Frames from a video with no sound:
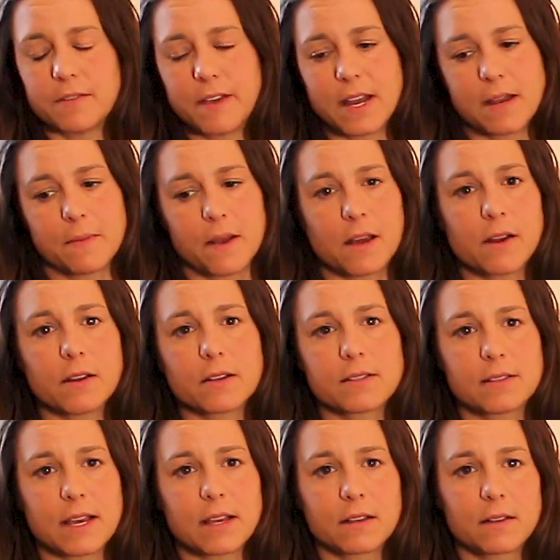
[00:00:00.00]
of antibiotics
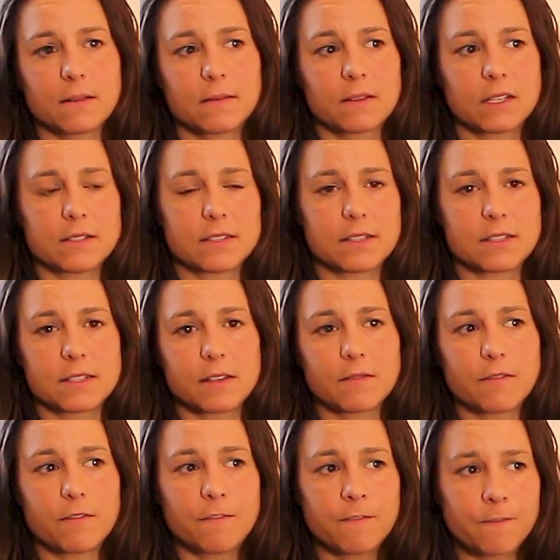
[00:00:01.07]
that consists
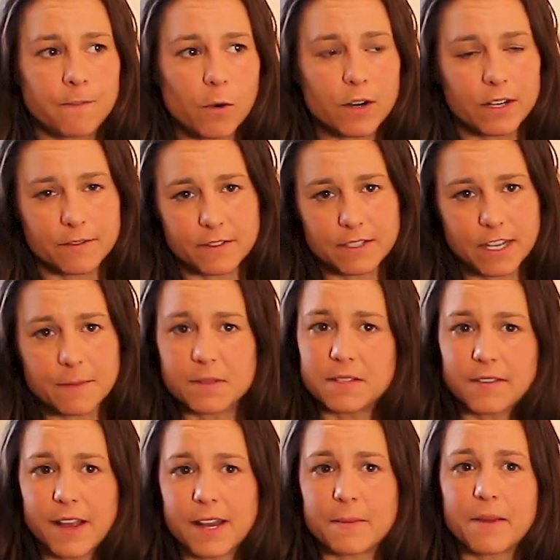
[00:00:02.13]
of 4 different types
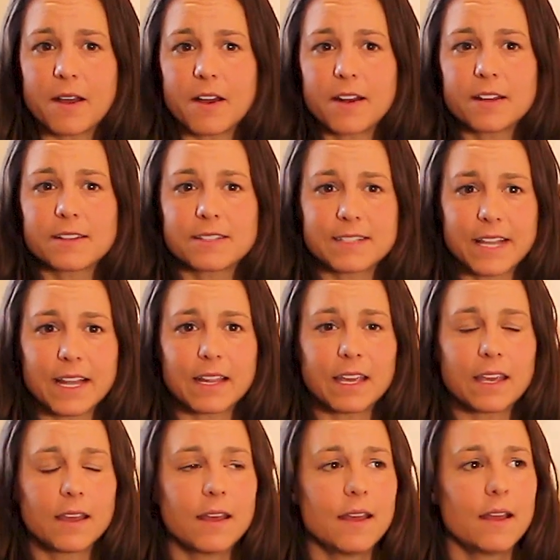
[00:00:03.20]
of antibiotics
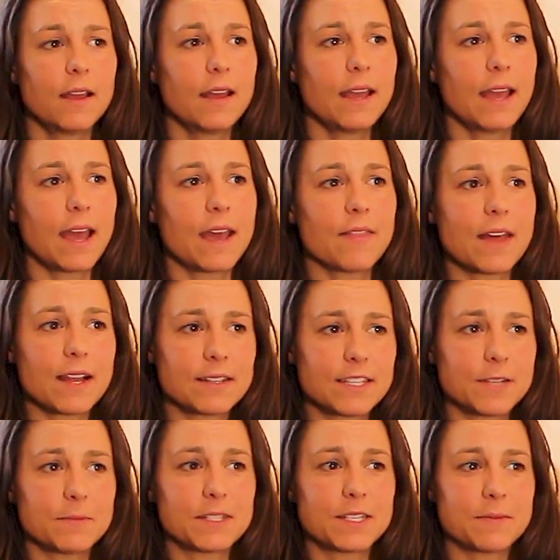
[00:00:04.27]
daily. And that
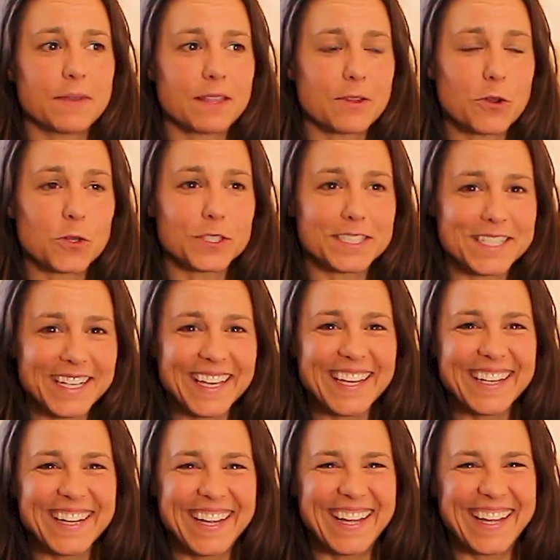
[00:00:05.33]
seems to be the golden ticket.